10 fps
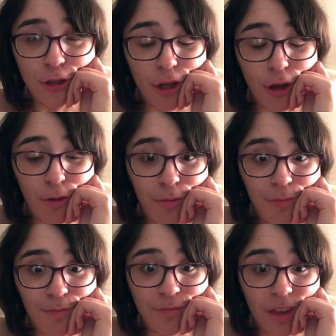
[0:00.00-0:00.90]
So,
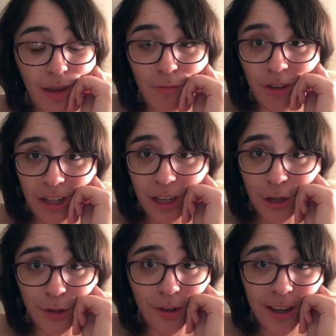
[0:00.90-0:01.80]
I'm really
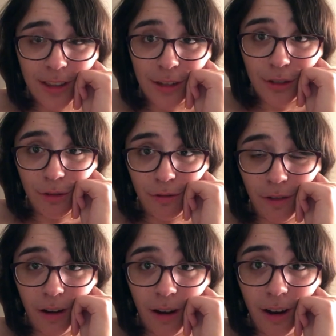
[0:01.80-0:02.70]
enjoying this so
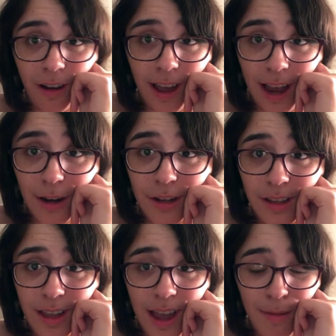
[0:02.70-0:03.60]
far,
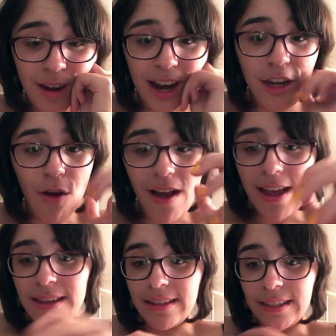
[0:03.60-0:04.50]
actually. I mean, I know
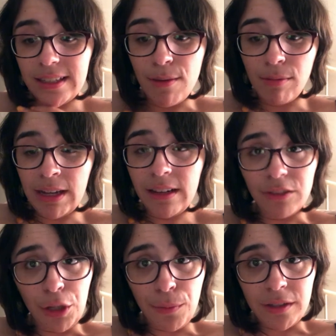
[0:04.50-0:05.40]
I complained a
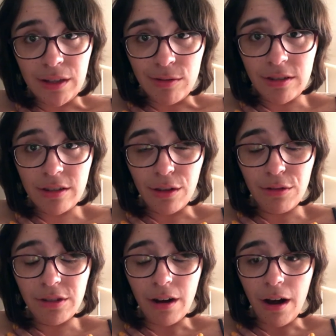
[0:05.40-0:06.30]
little bit that it was a slow
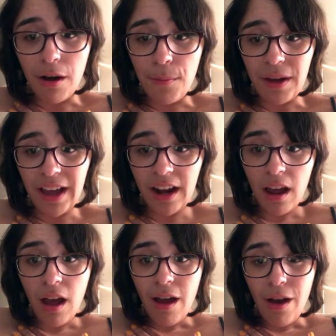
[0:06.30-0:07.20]
start, but
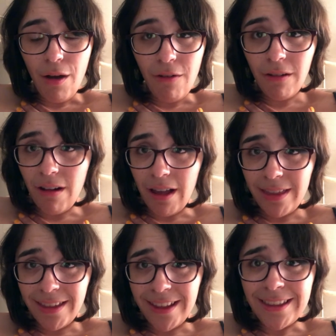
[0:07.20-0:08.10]
overall, I
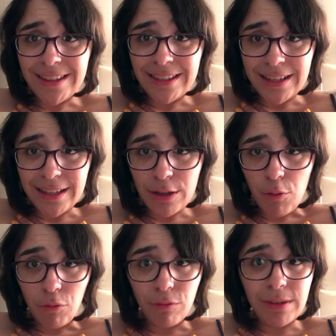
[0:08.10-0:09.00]
think this is
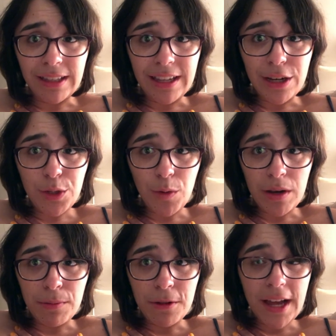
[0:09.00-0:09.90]
really
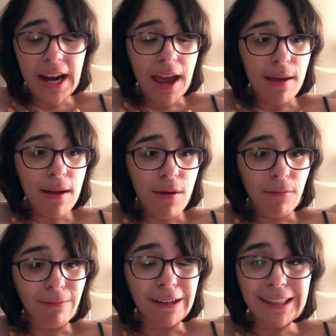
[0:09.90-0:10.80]
enjoyable, and I
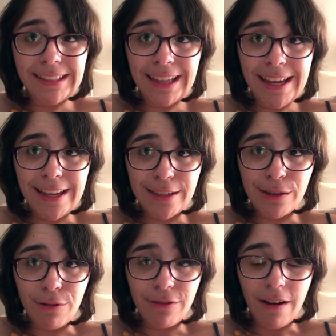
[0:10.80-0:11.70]
really like it
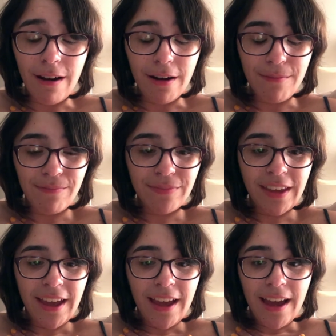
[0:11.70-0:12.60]
so far.
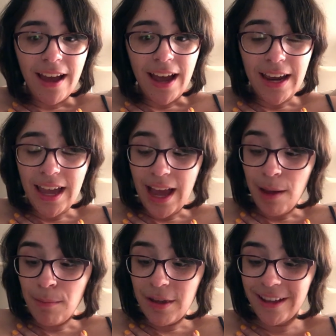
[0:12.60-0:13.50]
I